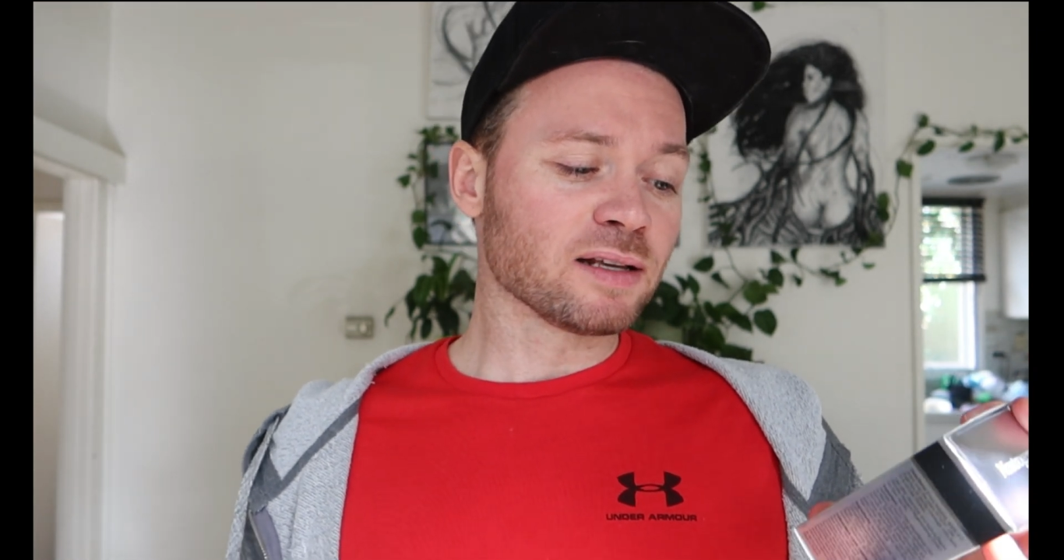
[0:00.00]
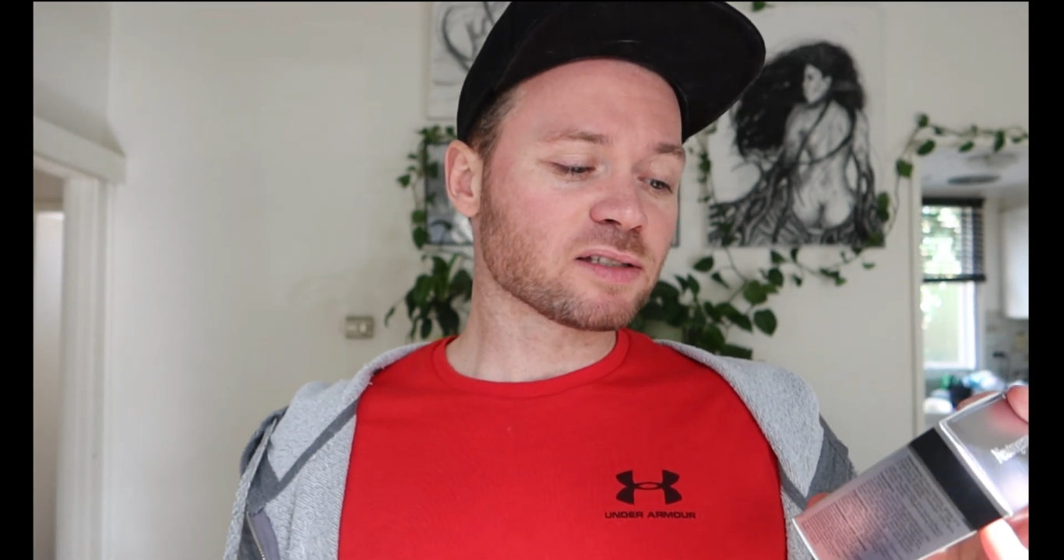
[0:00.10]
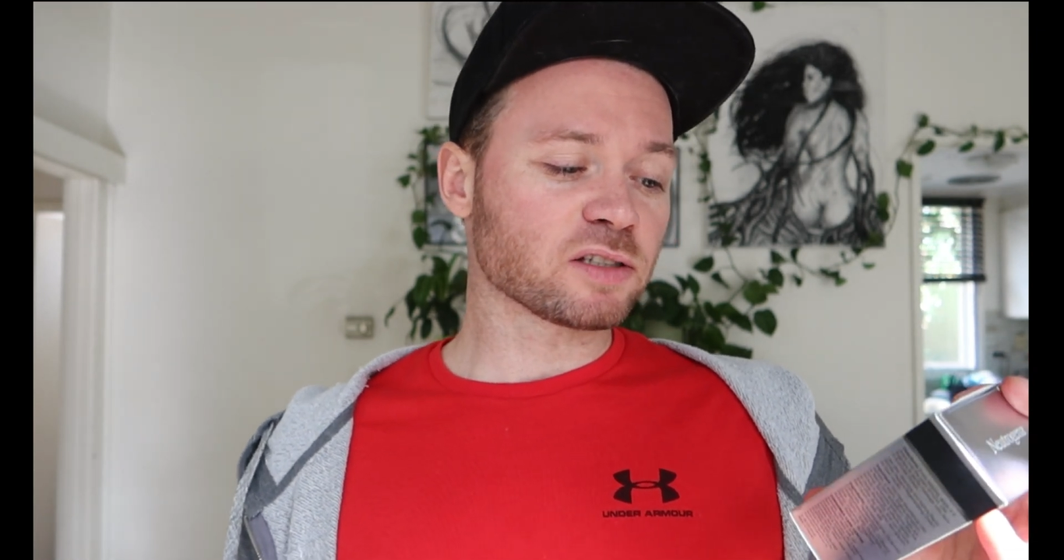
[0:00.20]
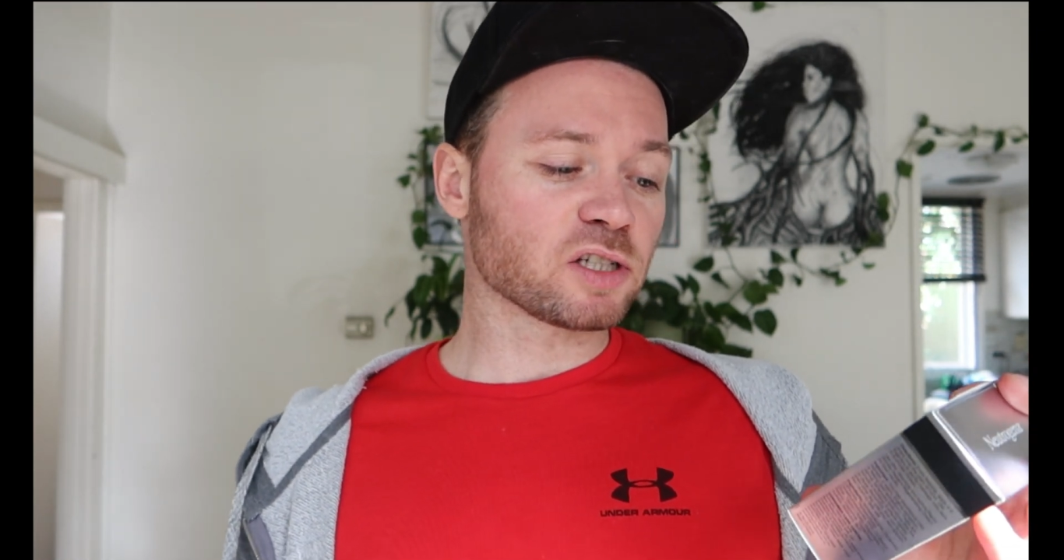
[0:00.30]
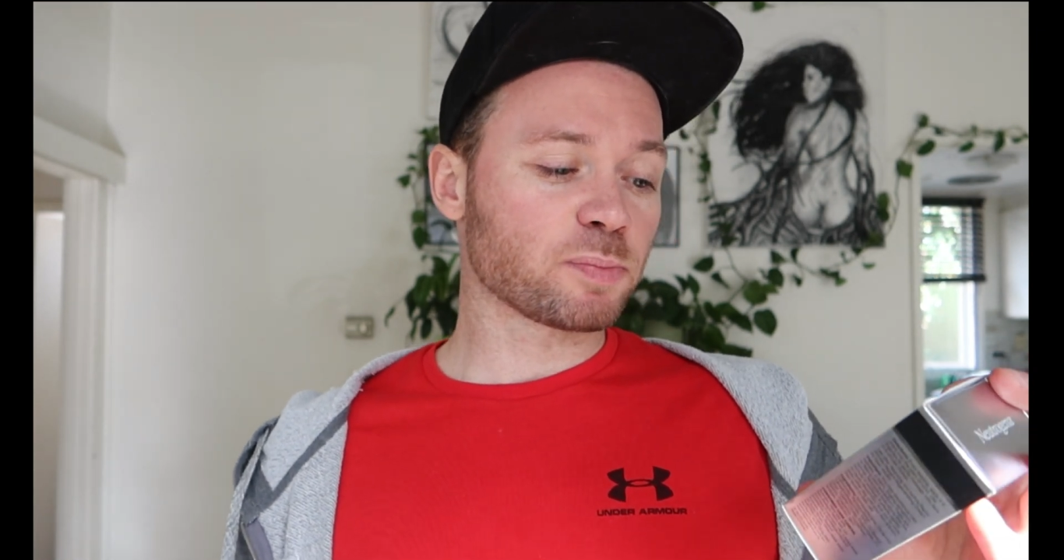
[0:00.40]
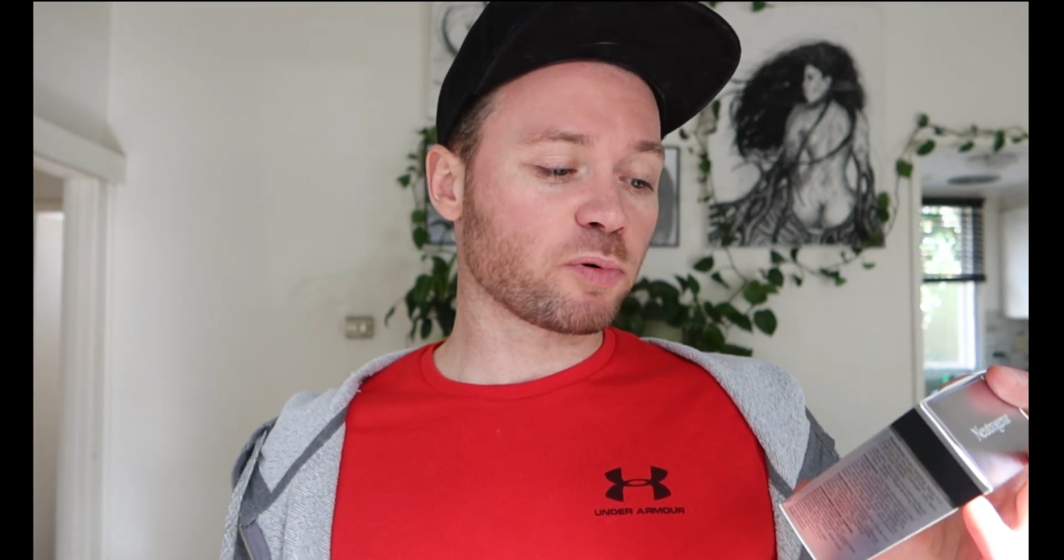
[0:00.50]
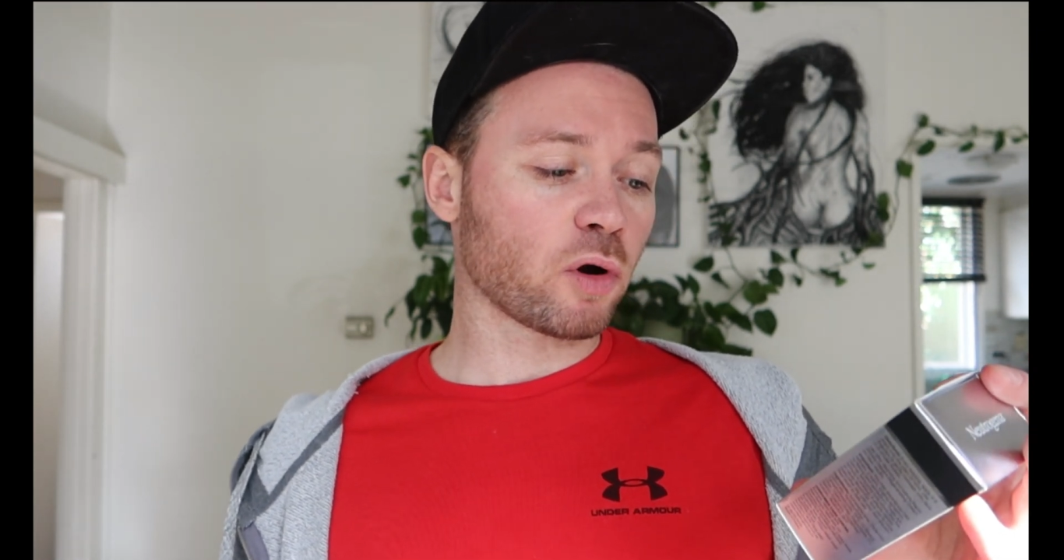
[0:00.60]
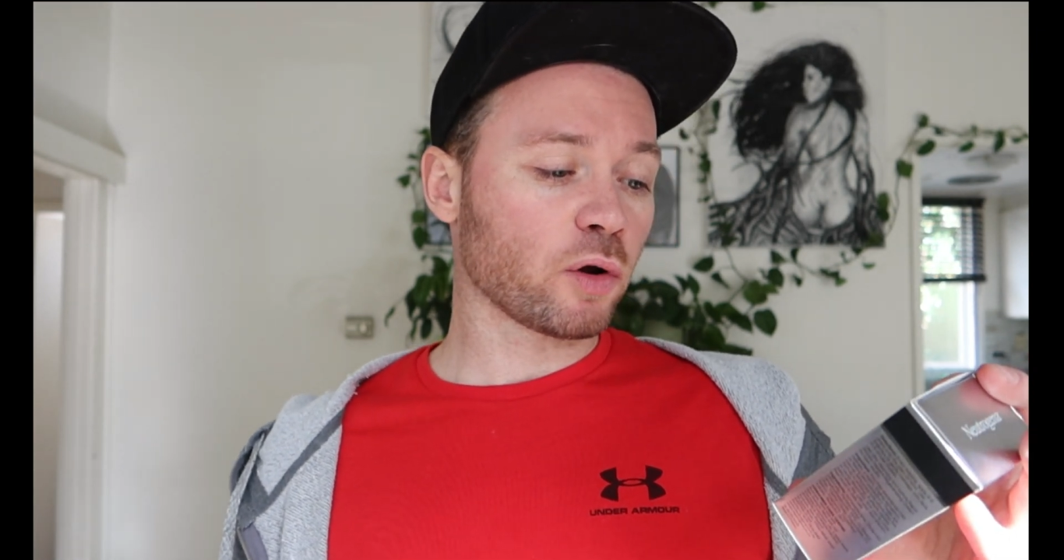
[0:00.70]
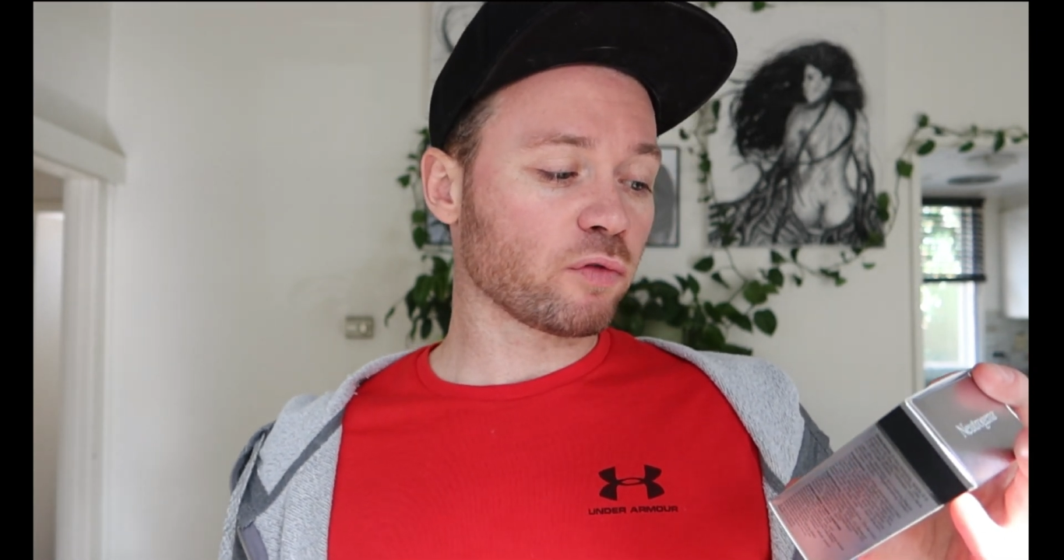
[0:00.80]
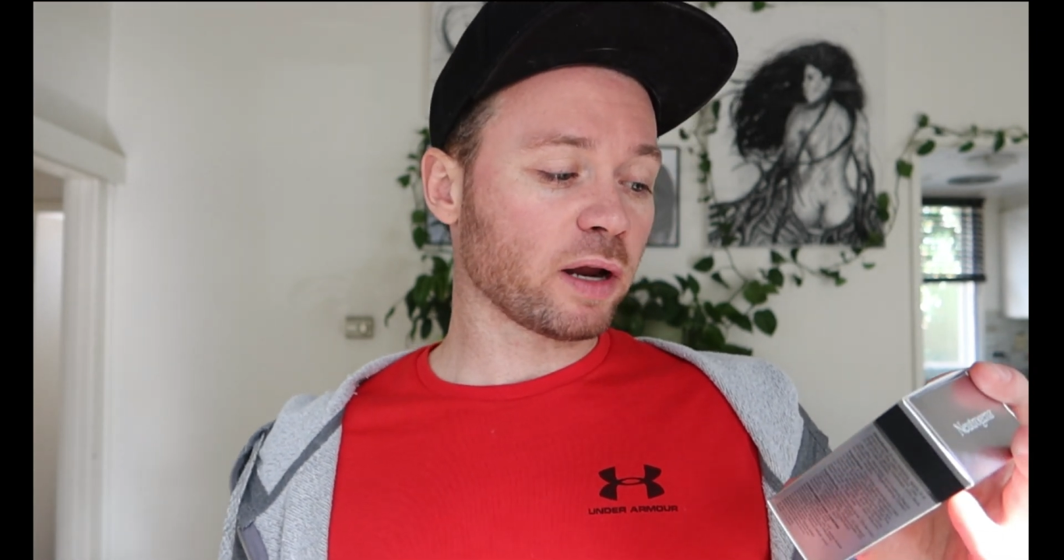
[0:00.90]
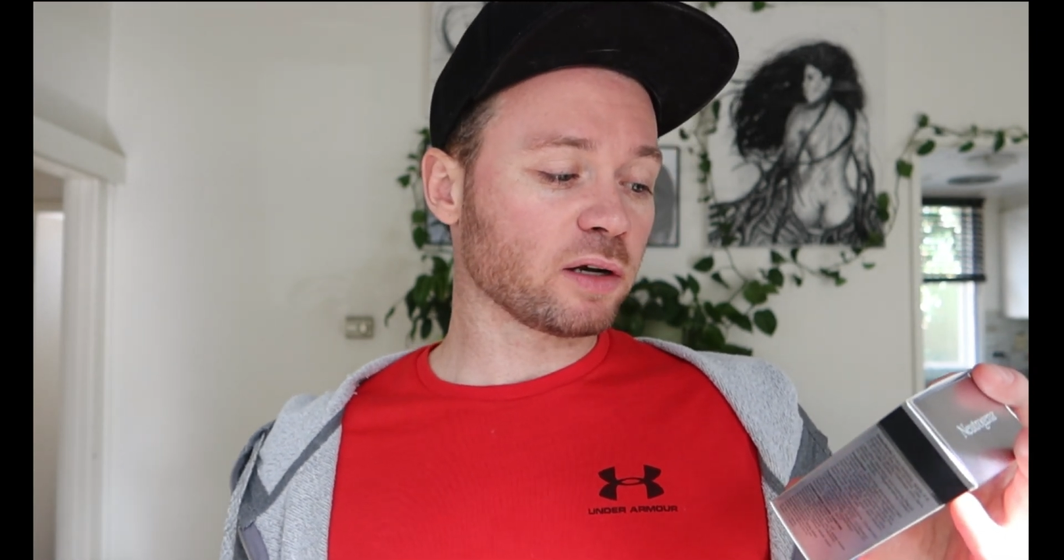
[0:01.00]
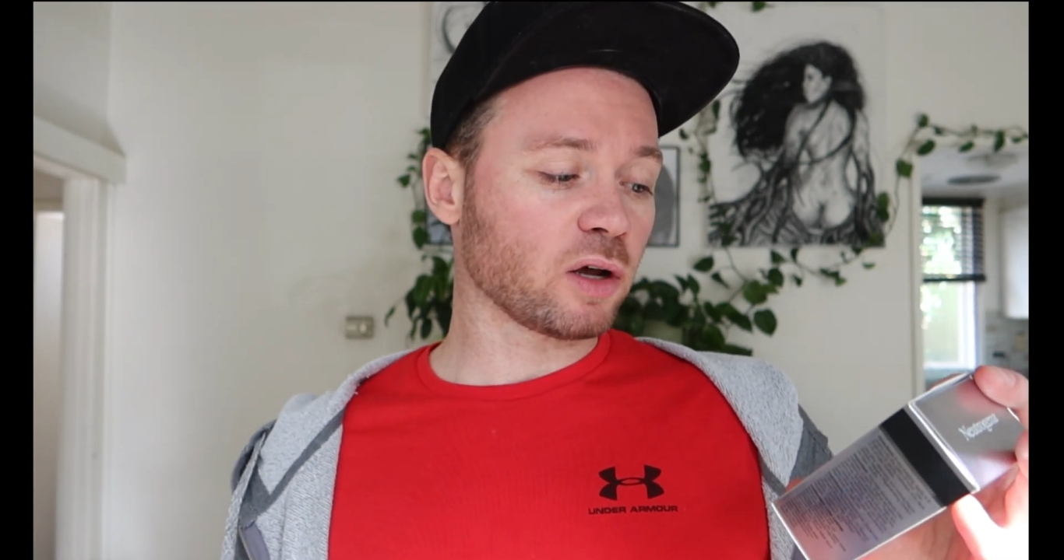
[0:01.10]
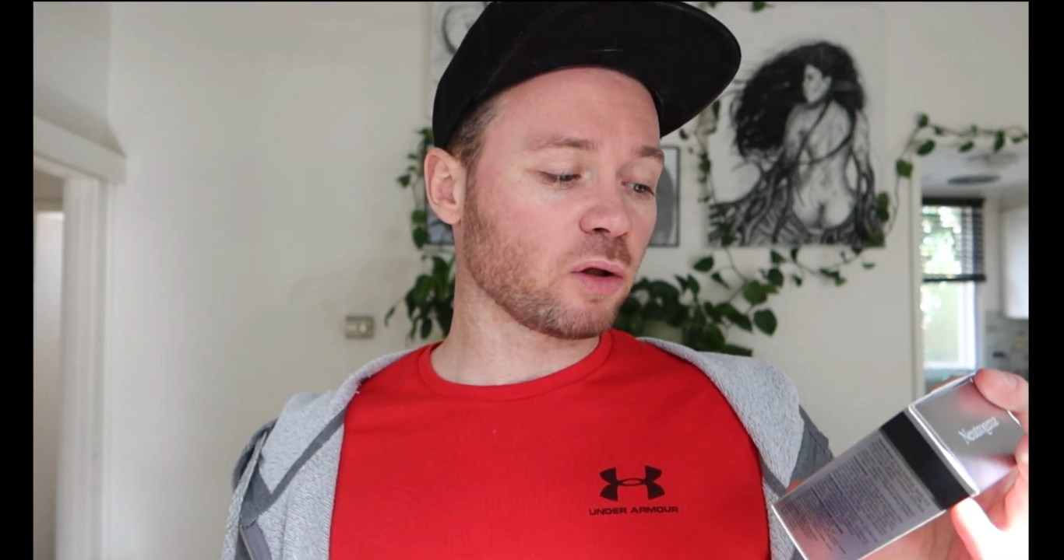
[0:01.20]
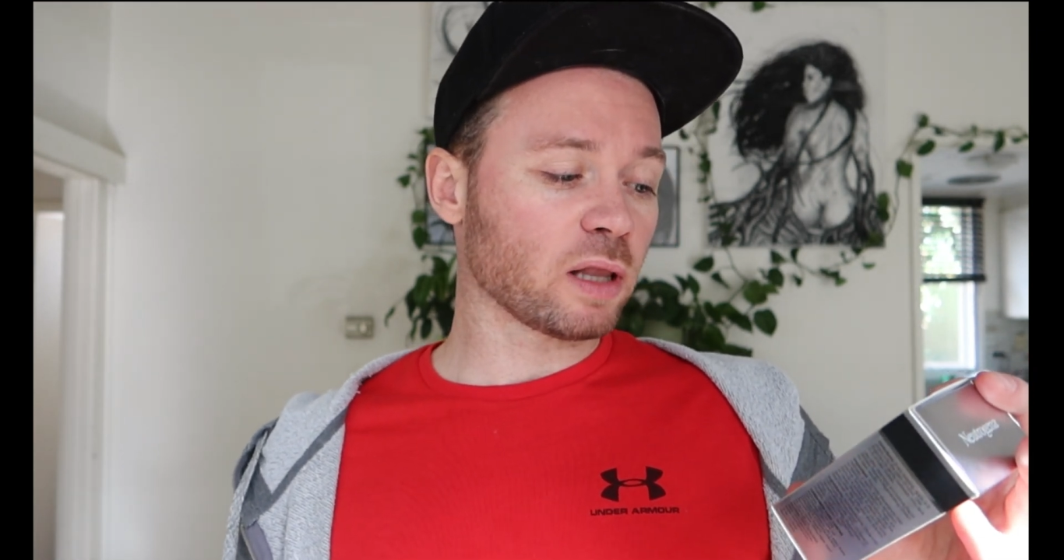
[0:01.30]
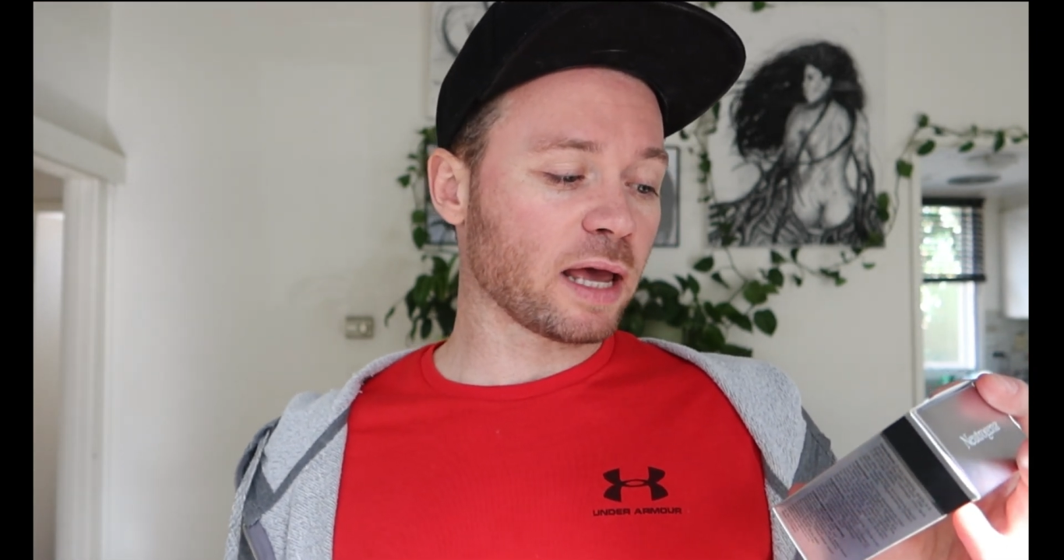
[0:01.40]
such as pro-retinol